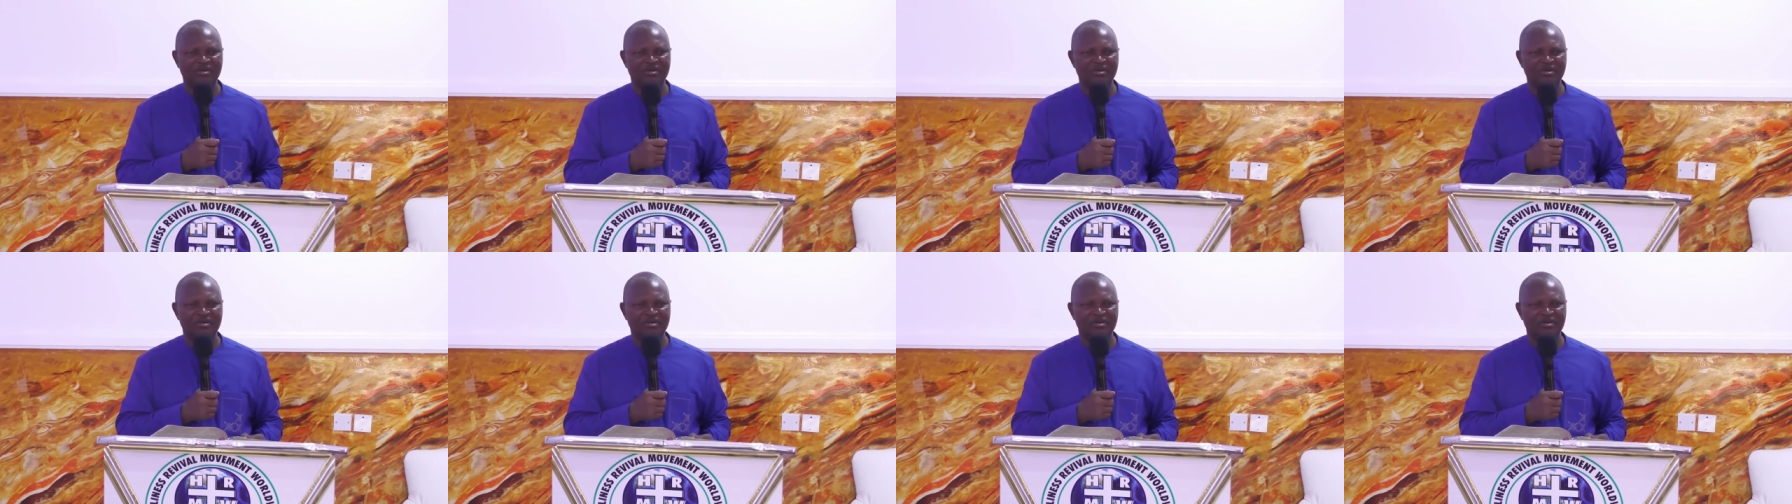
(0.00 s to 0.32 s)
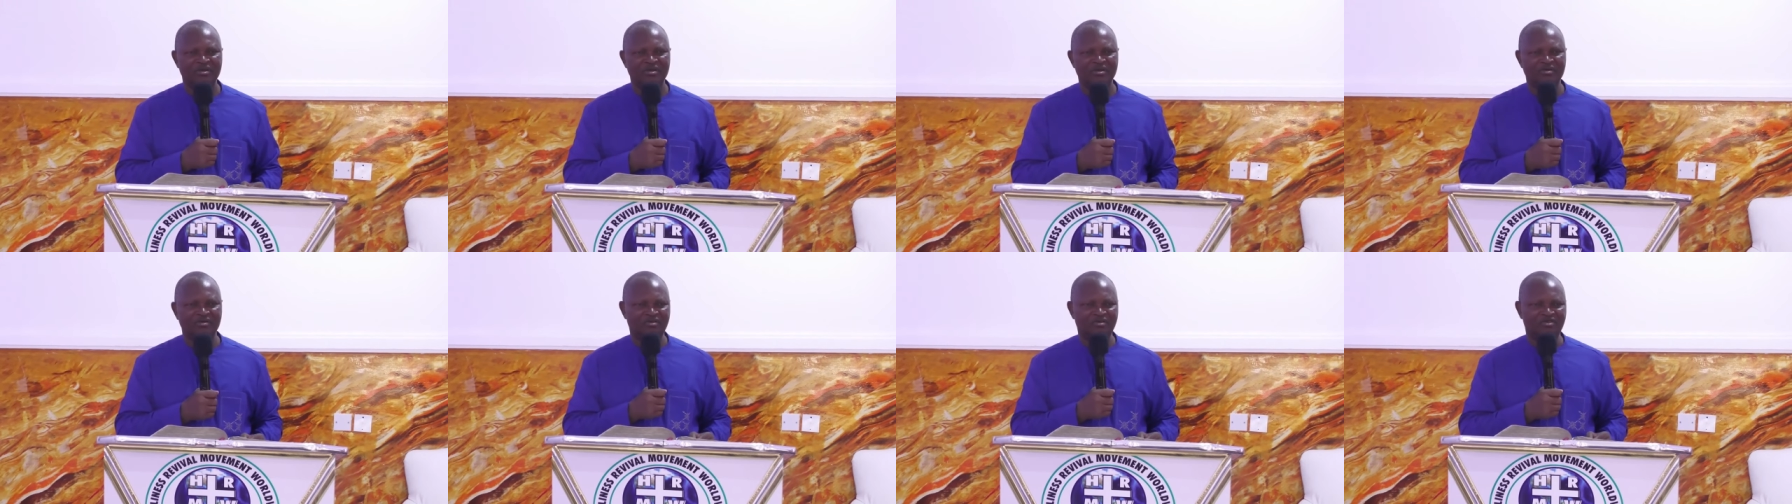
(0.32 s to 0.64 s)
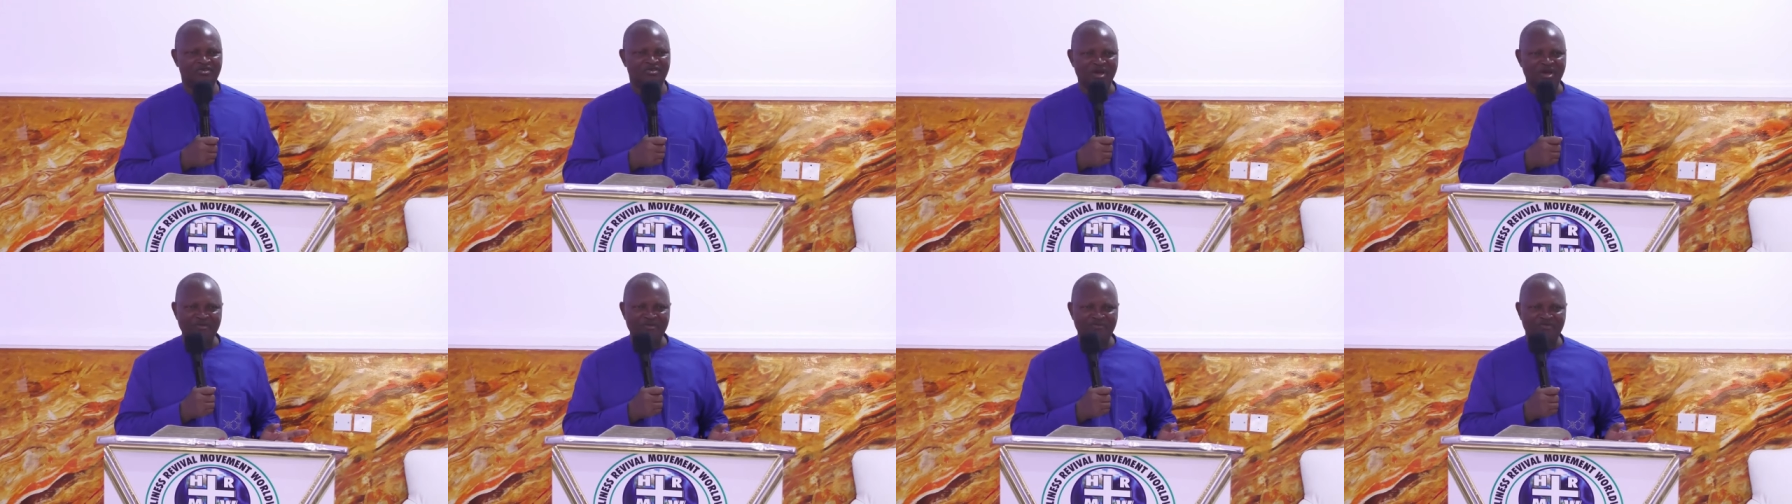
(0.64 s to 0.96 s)
to
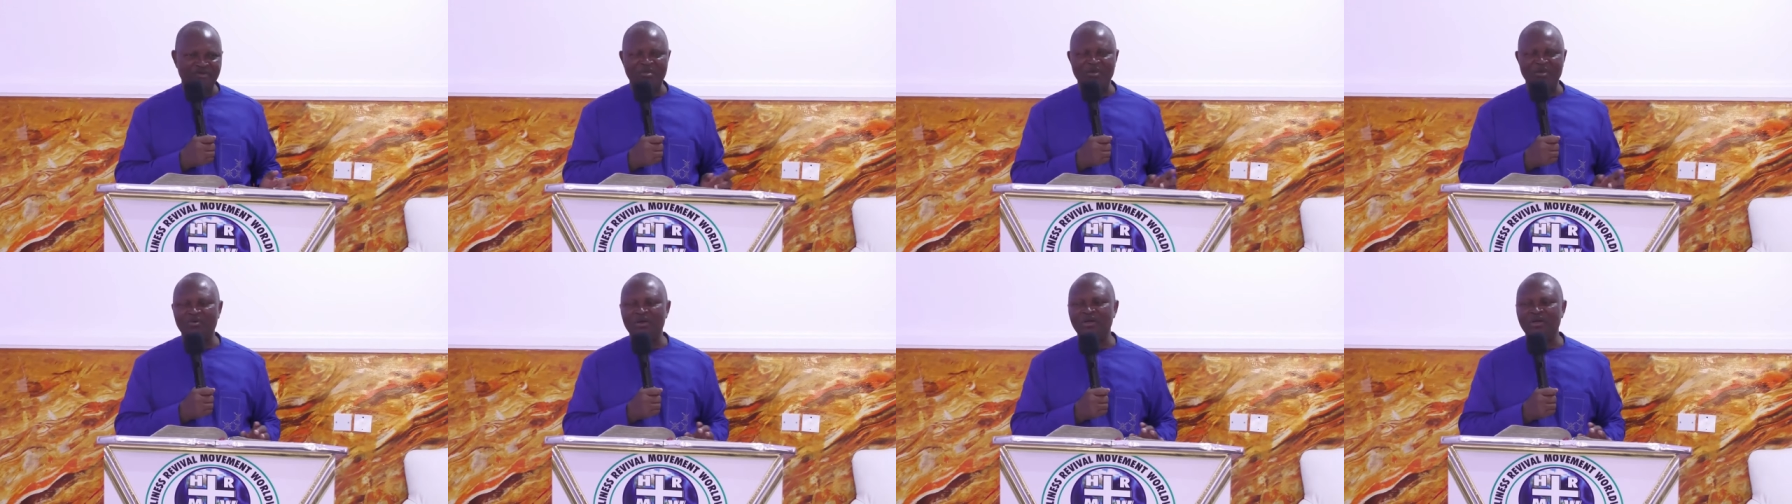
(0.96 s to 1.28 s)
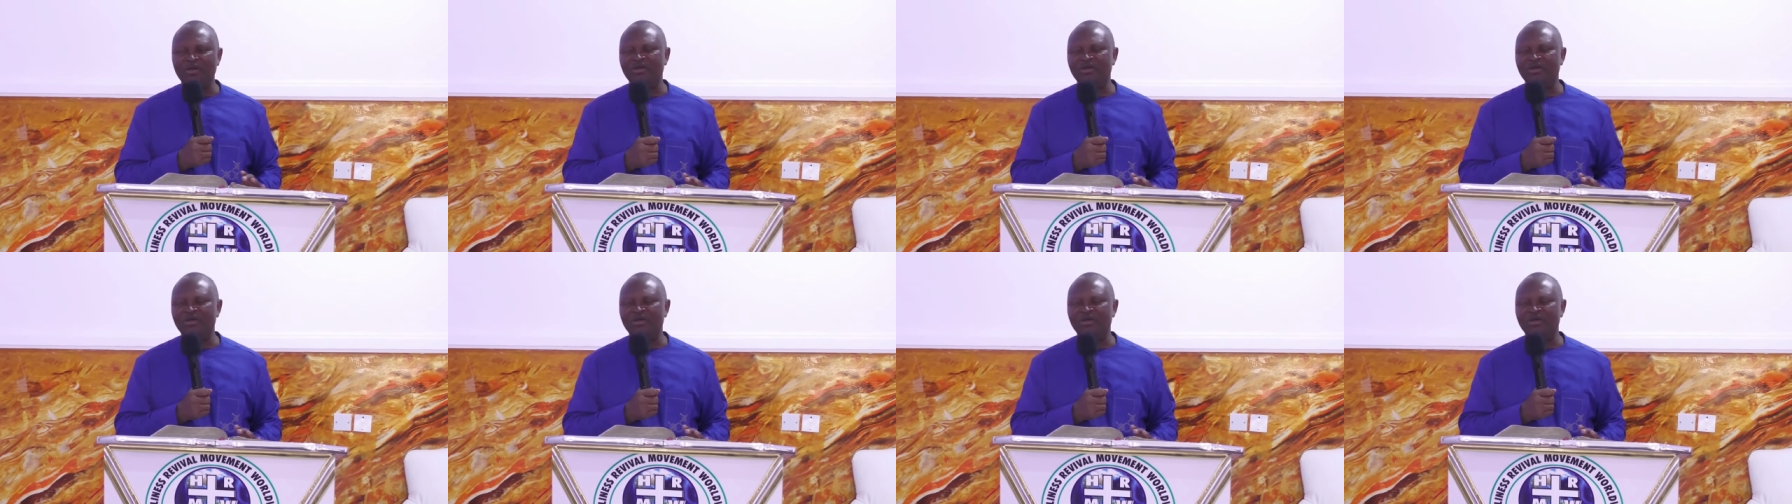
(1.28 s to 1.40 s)
drive him away